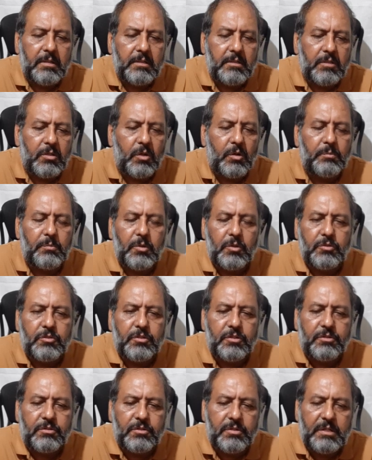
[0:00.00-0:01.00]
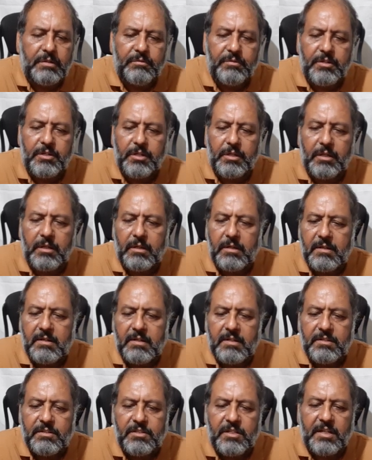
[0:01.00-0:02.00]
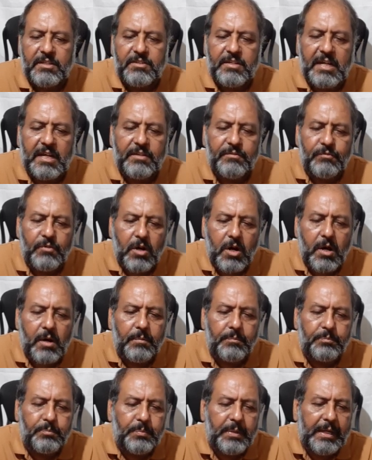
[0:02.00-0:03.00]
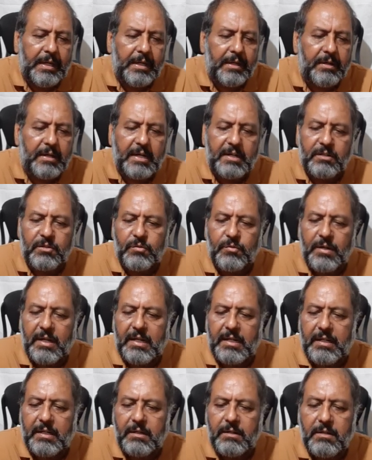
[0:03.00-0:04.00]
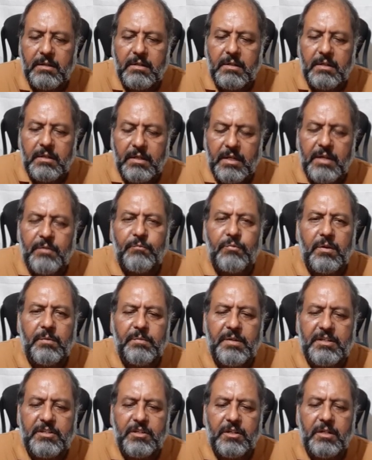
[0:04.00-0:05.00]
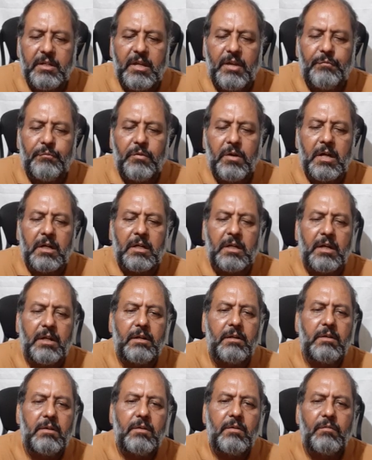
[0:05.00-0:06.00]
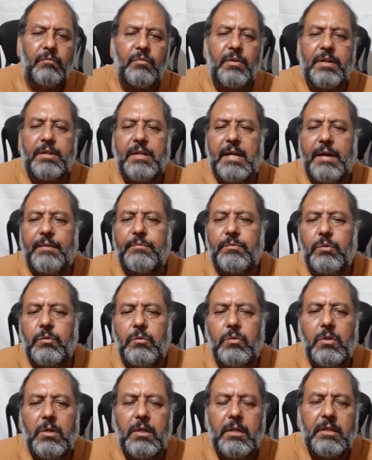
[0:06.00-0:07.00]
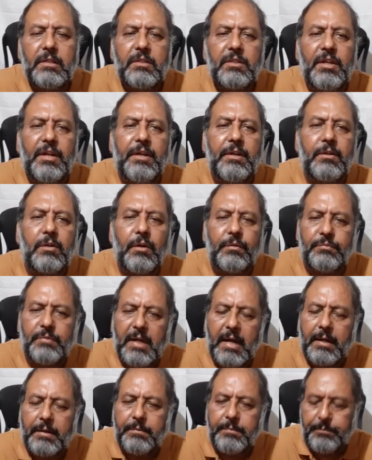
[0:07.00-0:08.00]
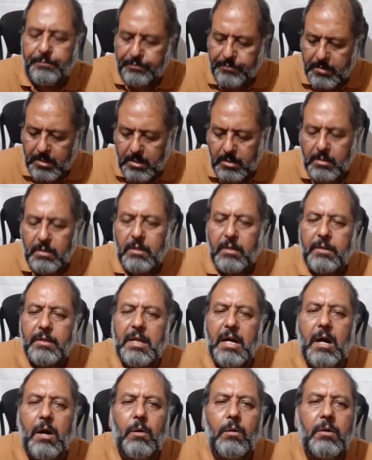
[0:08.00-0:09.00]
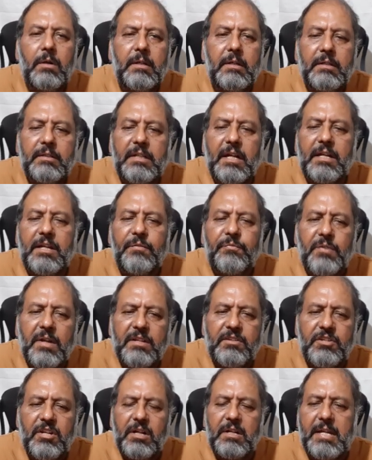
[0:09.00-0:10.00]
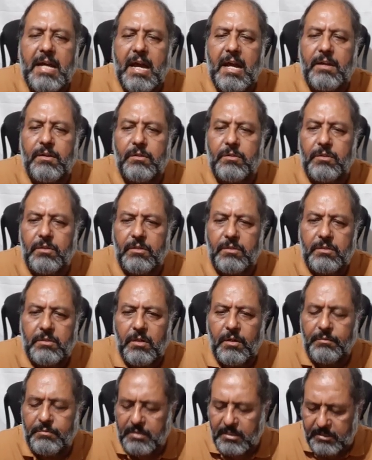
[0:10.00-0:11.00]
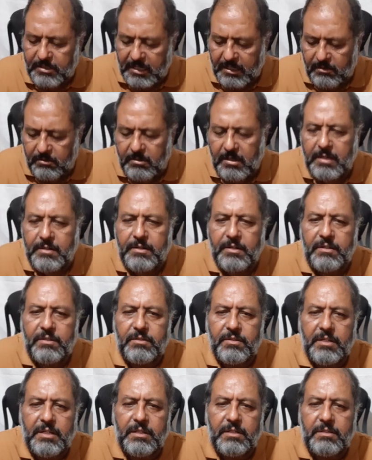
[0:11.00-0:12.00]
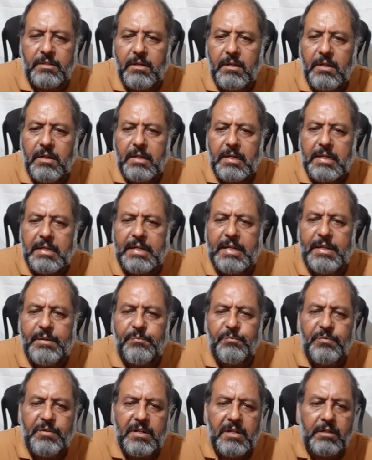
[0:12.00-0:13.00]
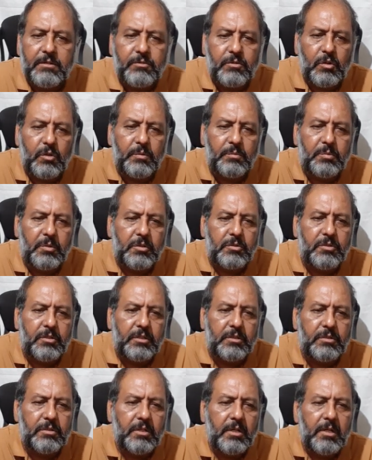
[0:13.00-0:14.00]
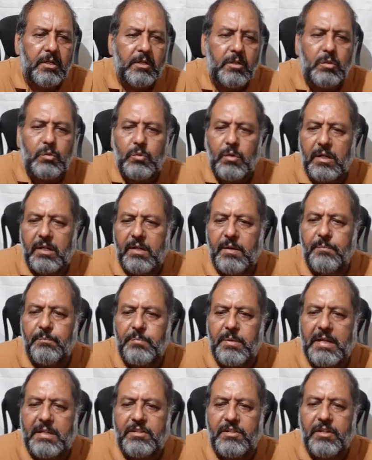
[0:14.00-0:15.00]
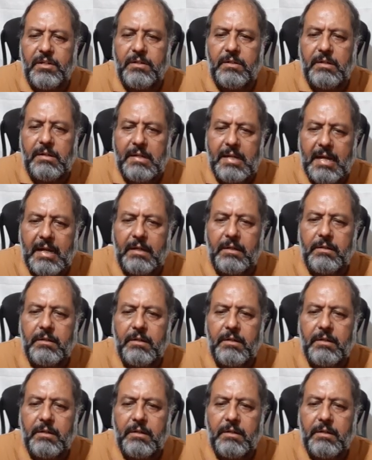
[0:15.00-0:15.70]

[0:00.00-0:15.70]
thrombosis DVT, such as warm, pain and swelling, inflammation. If occur, one have to think of that. Now, the differential diagnosis of the cellulitis is deep venous thrombosis, do a compression leg